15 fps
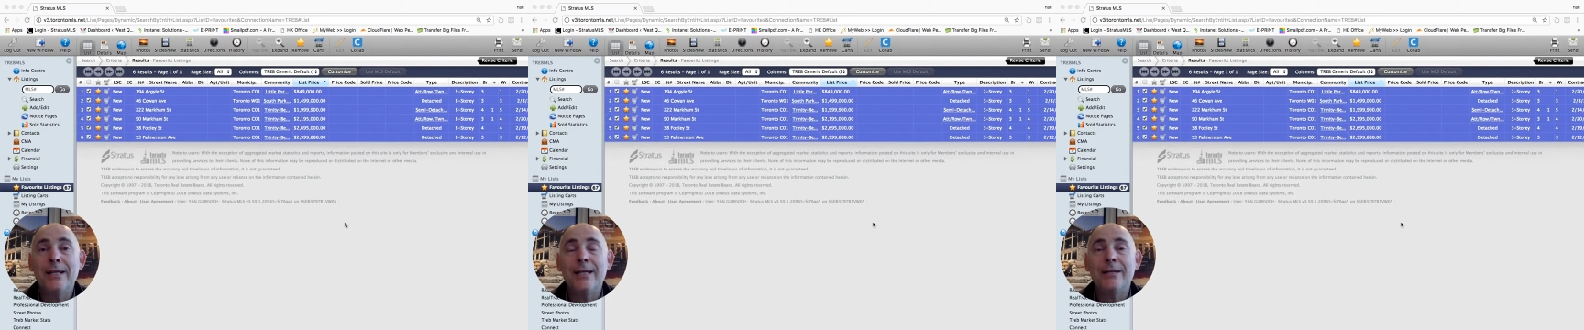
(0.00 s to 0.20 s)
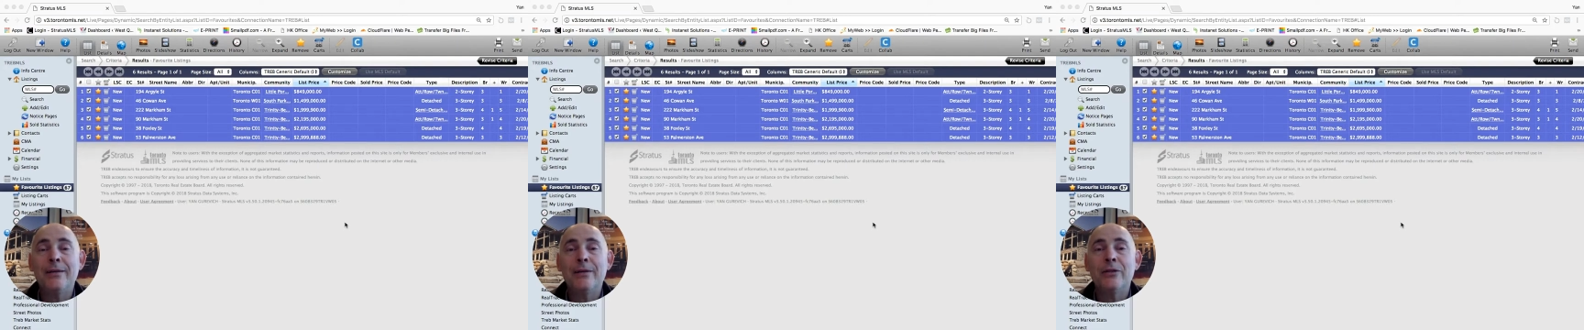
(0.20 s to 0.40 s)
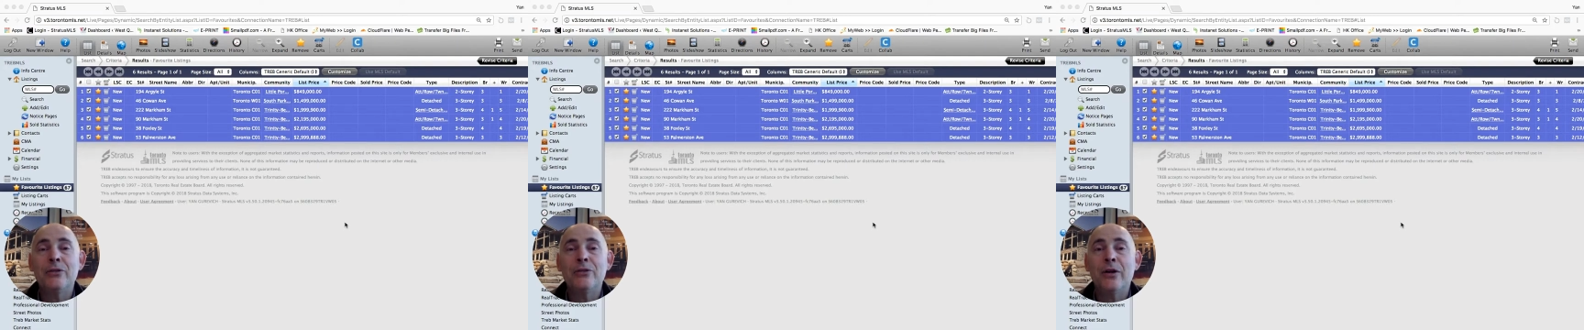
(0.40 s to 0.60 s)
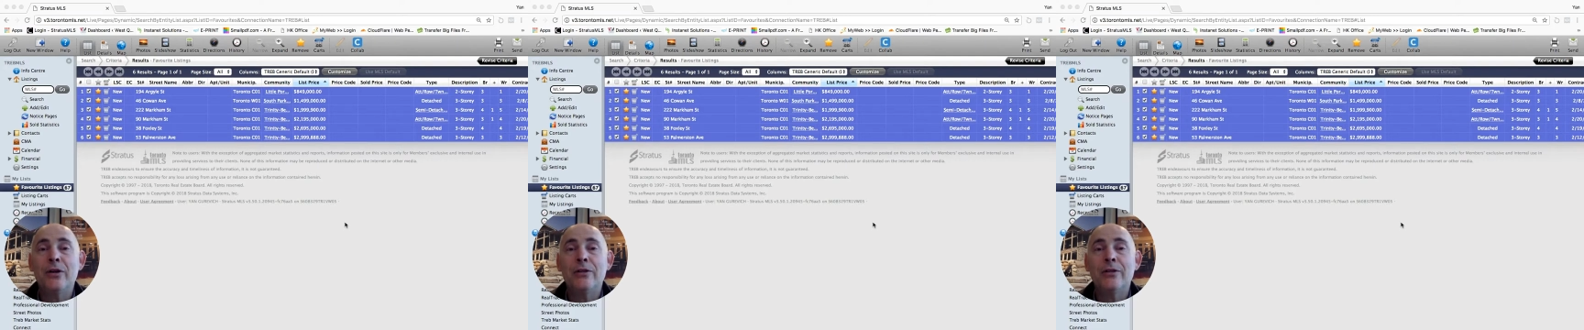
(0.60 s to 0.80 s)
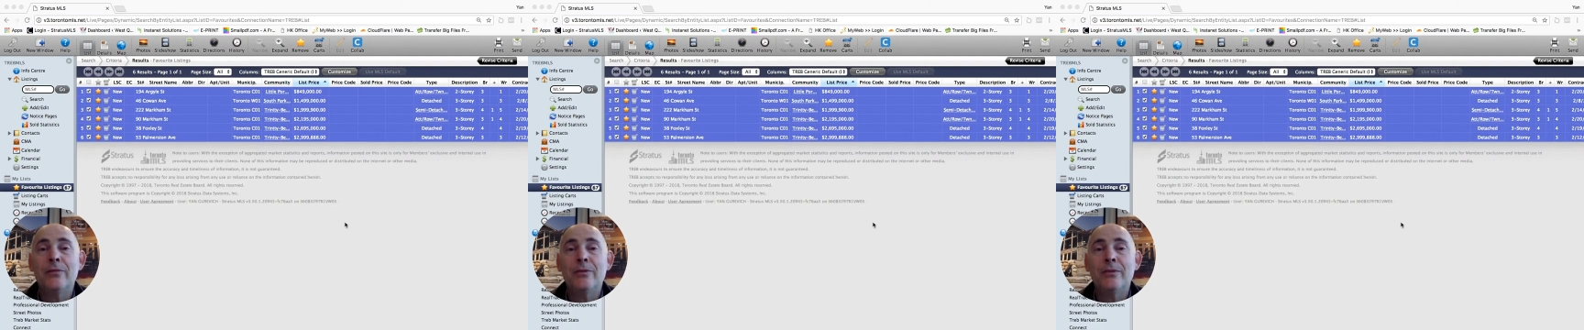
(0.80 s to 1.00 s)
and I'm going to
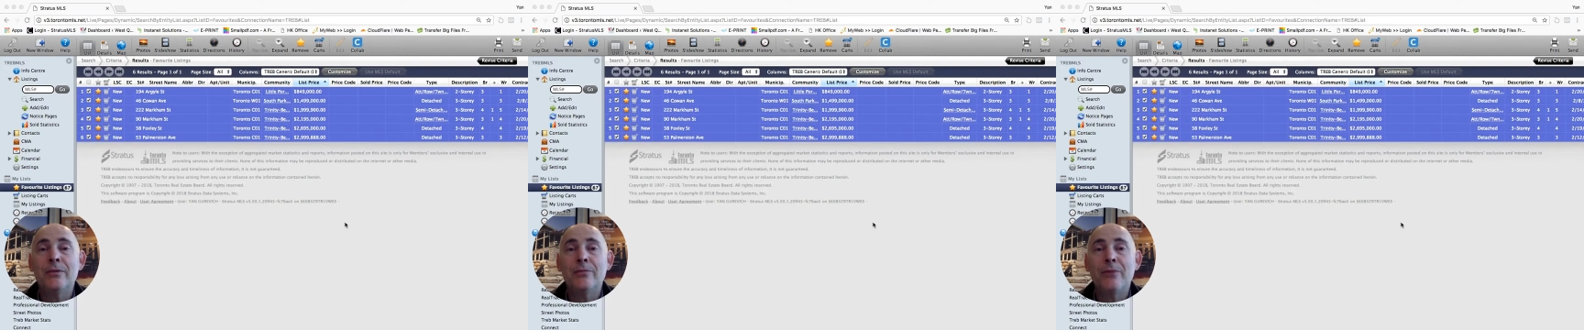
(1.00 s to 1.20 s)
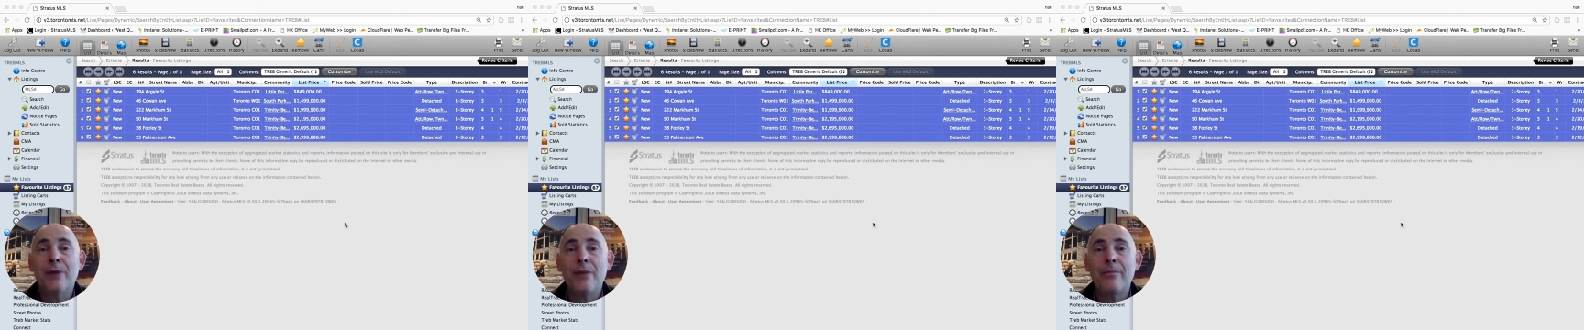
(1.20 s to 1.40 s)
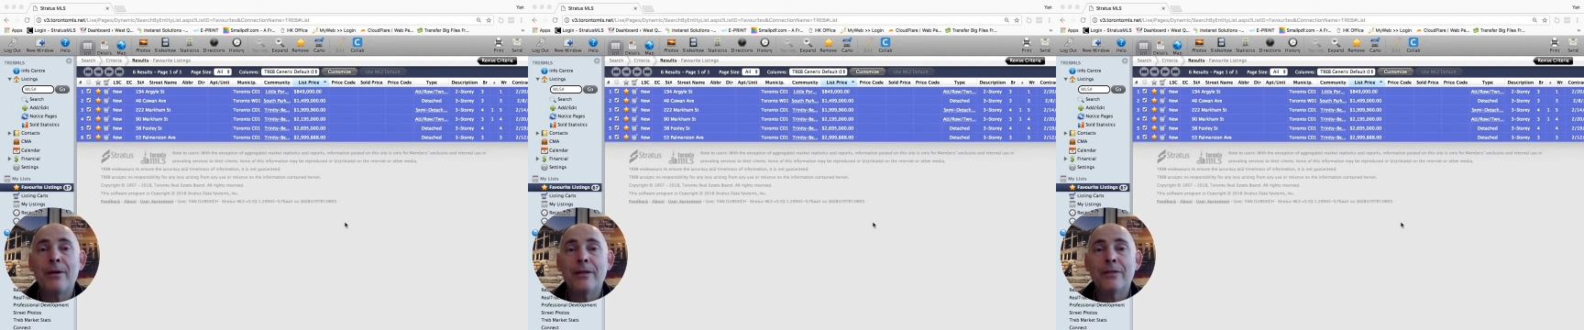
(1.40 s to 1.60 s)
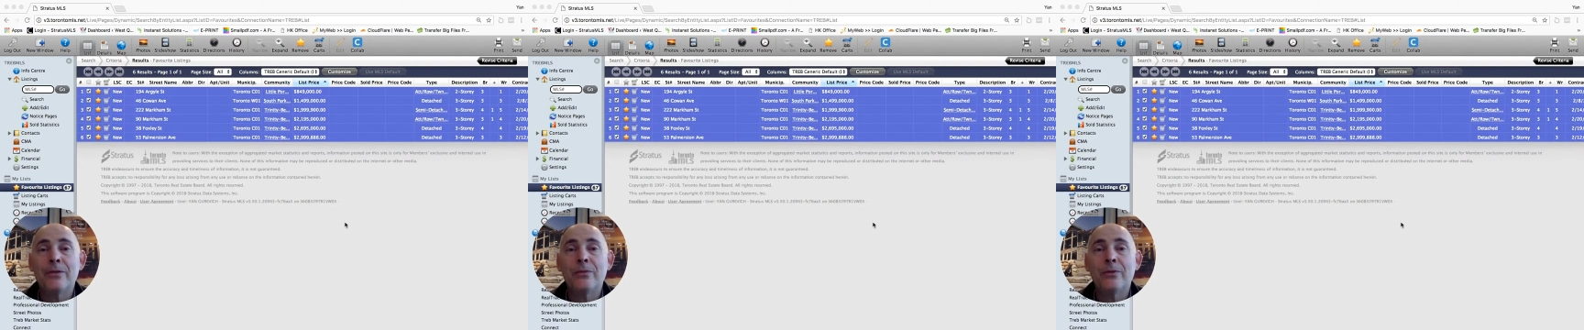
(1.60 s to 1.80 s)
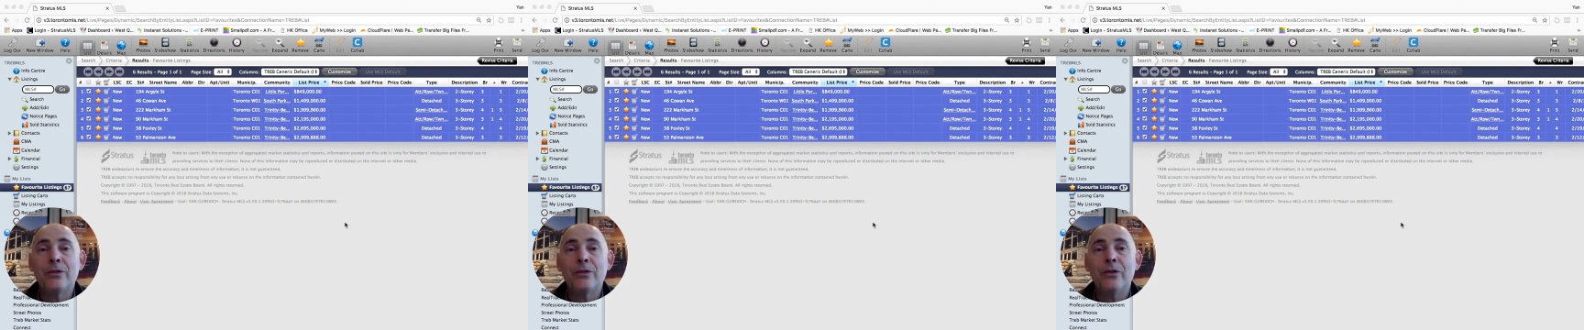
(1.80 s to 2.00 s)
talk to you about some properties I
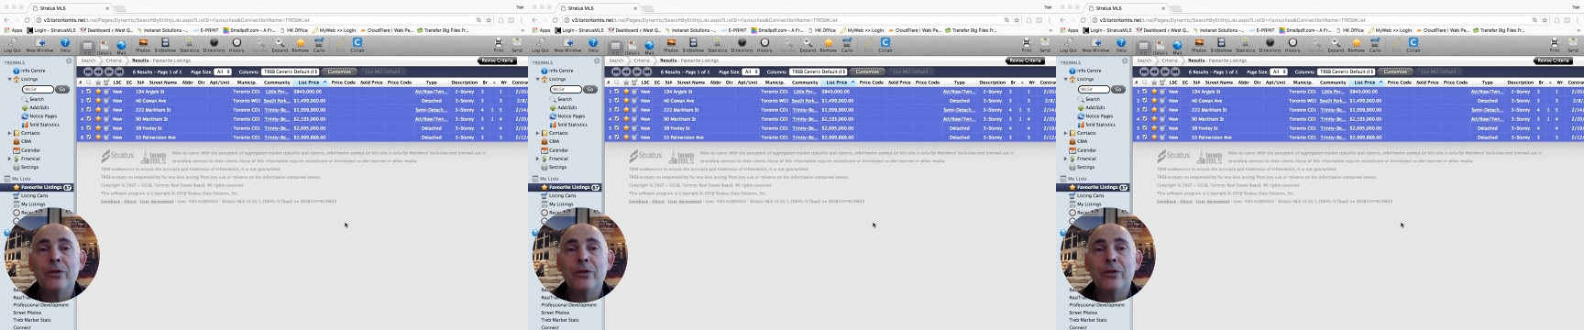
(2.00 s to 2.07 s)
went to